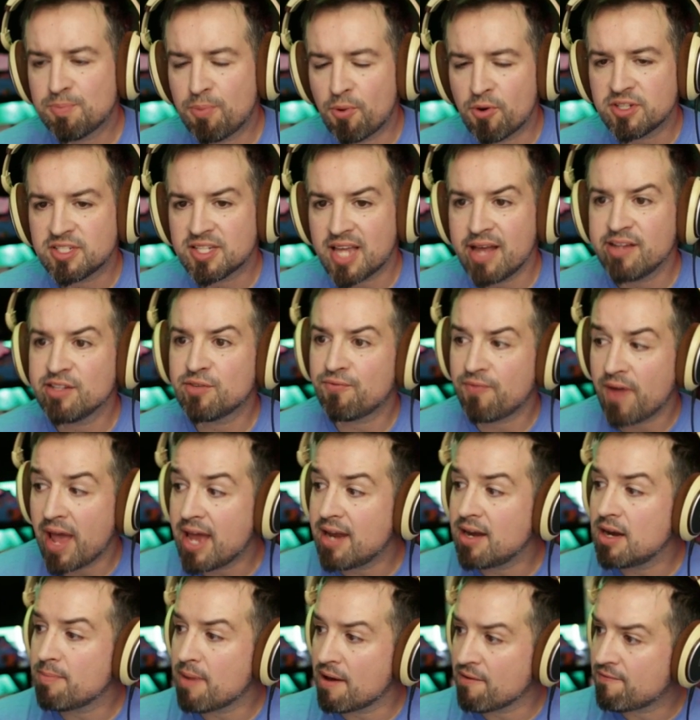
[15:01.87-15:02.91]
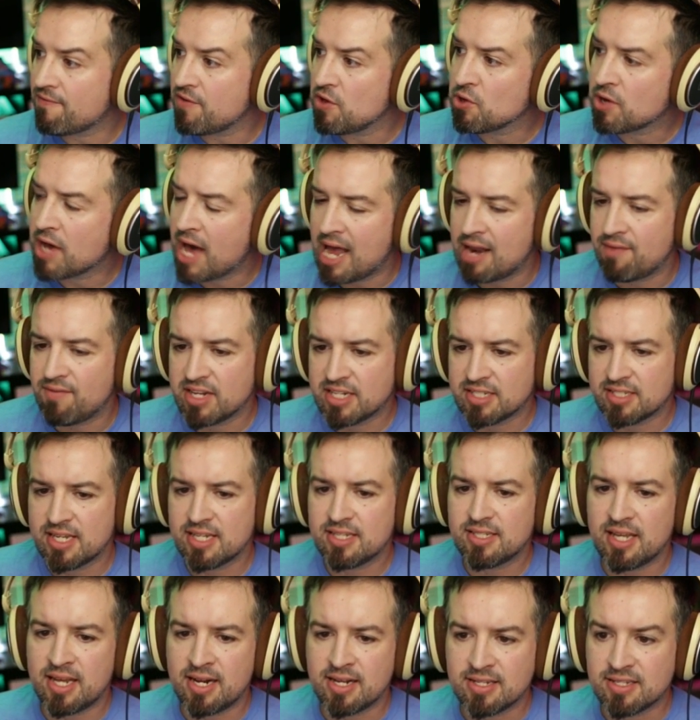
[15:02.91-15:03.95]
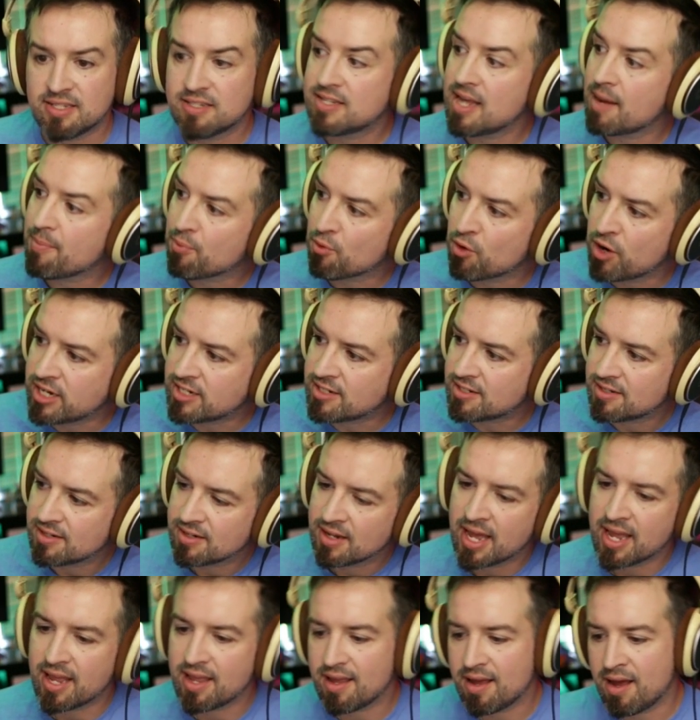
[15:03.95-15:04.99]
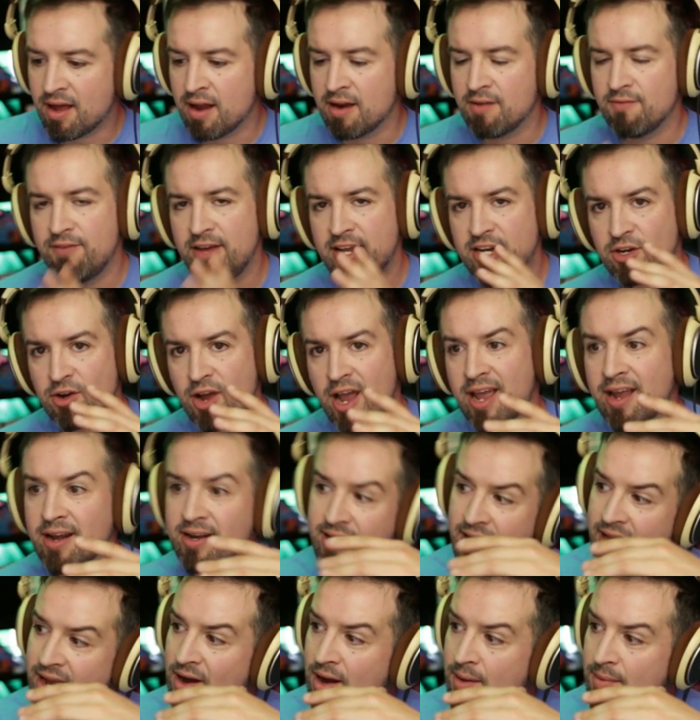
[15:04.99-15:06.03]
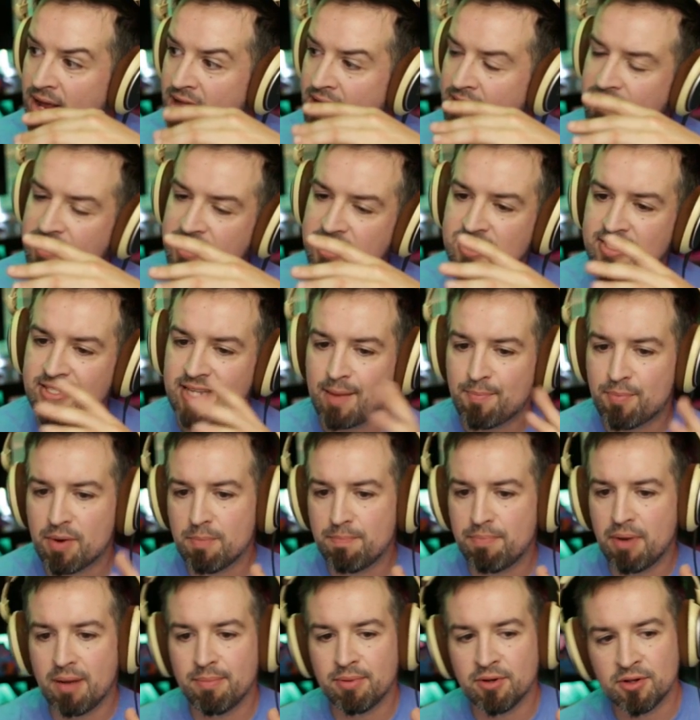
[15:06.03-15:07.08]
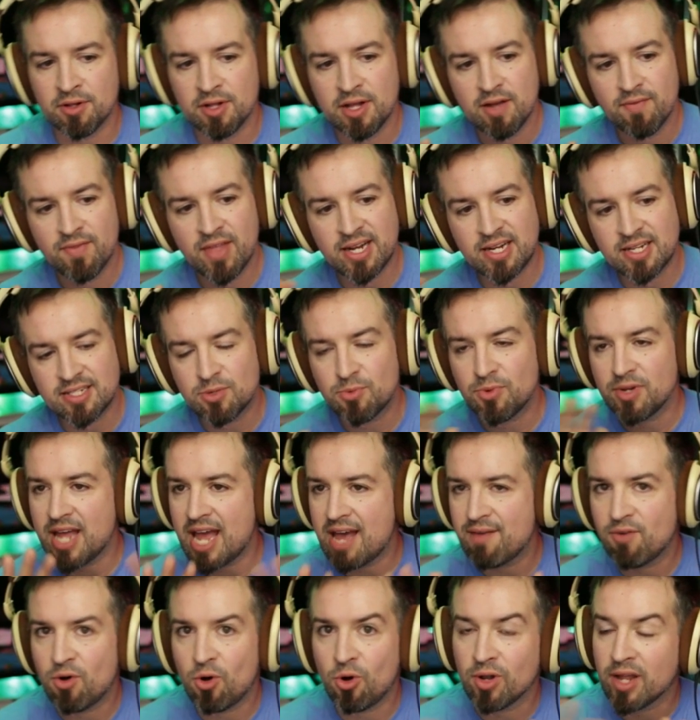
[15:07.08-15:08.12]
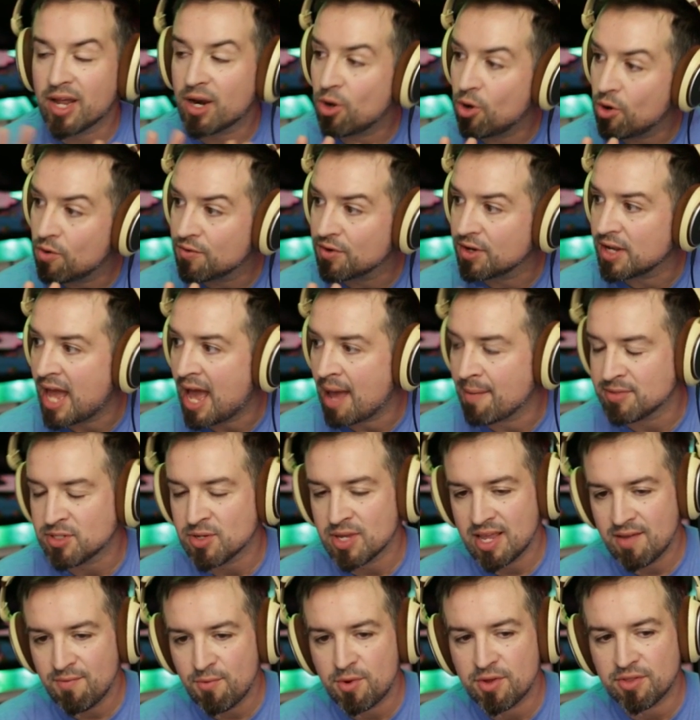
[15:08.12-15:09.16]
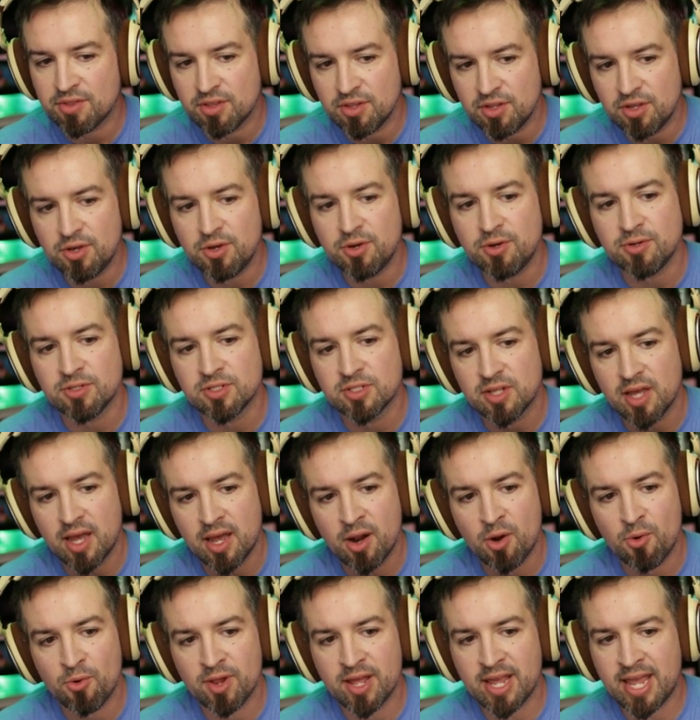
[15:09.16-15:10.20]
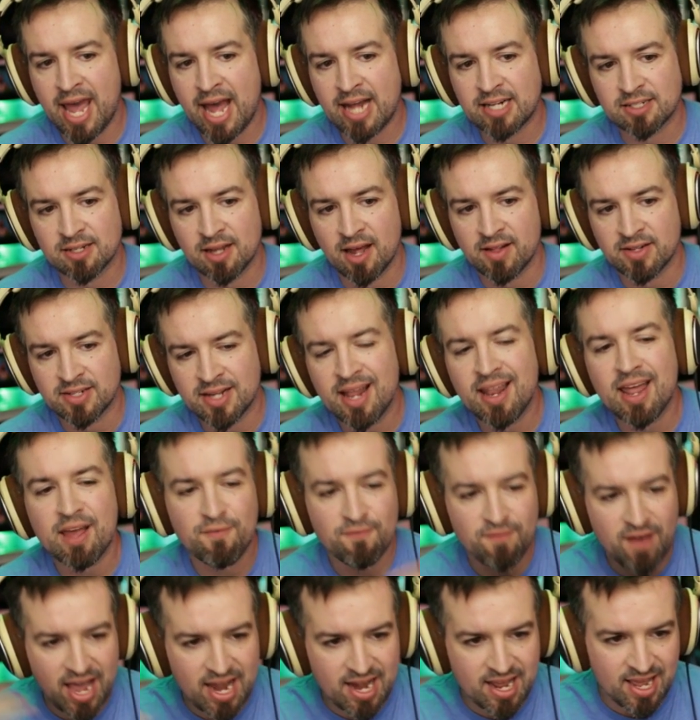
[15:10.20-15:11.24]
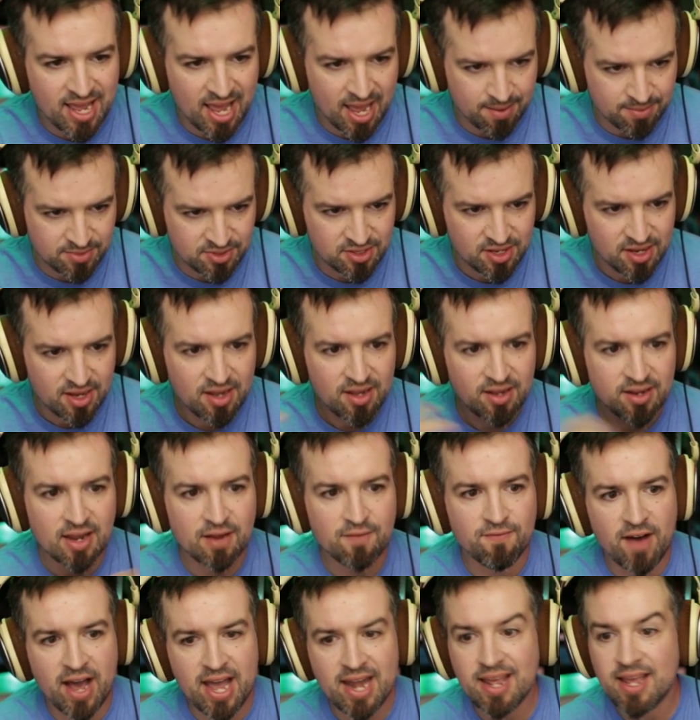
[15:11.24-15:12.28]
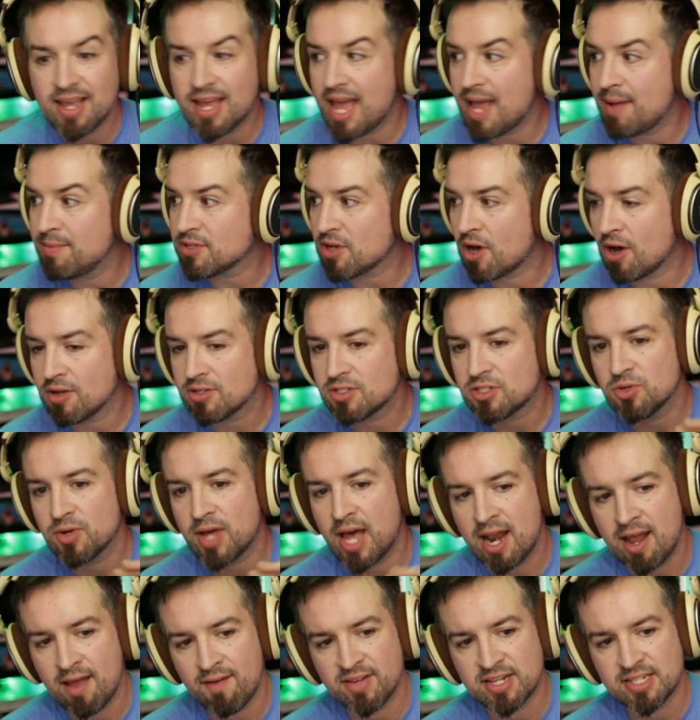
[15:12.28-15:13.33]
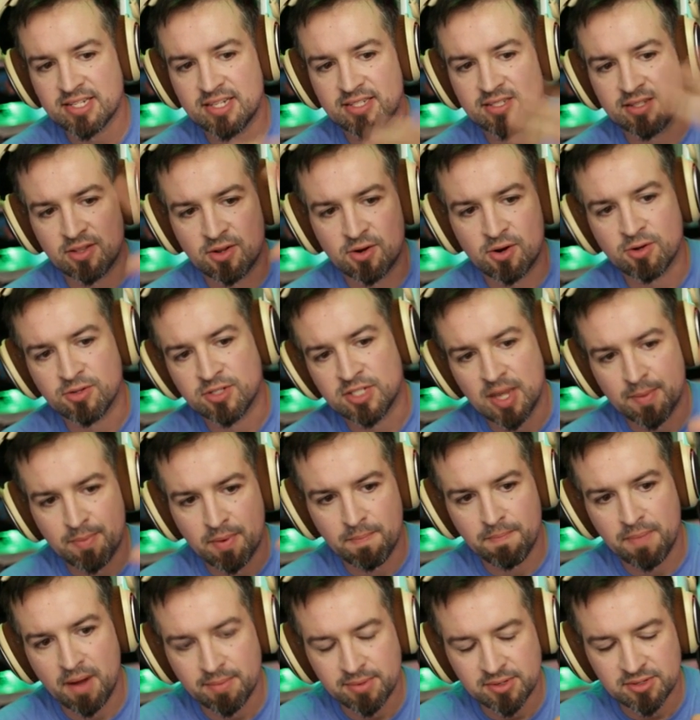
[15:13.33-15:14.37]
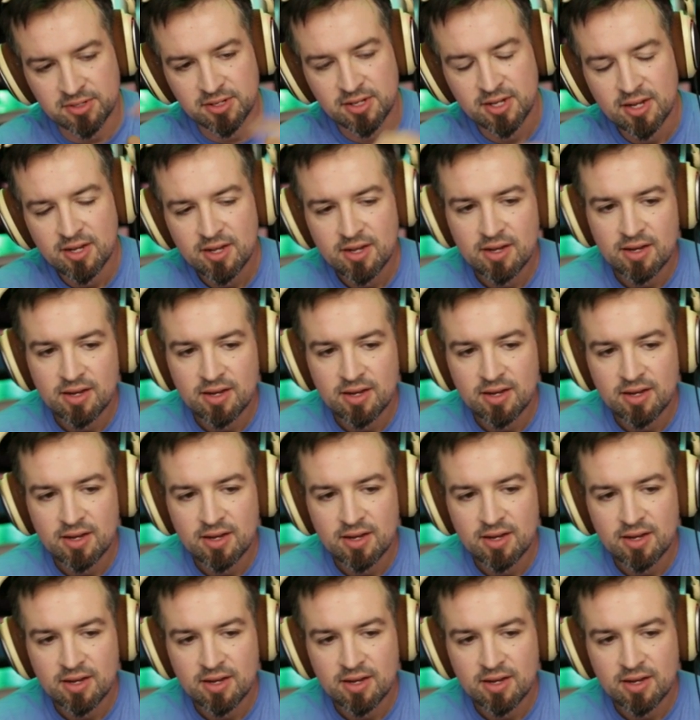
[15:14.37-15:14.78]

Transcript: sports games fandom, I feel kind of exists in a separate, like on a Venn diagram, kind of a separate bubble that doesn't really have a whole lot of overlap. So even with news, I don't really catch a lot. It's kind of like fighting games, like fighting games also kind of exist in their own separate bubble.